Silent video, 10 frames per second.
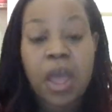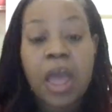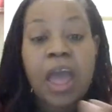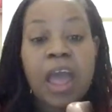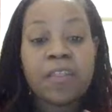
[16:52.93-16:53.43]

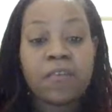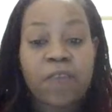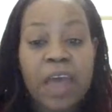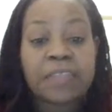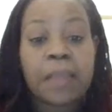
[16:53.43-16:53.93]
And the
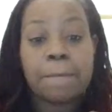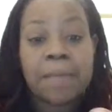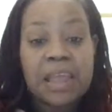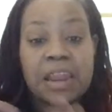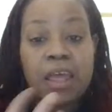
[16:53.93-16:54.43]
fact that me
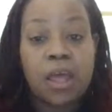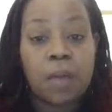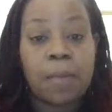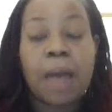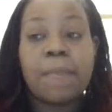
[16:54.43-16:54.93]
and him,
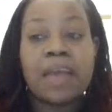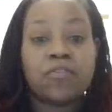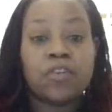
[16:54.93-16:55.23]
I'm actually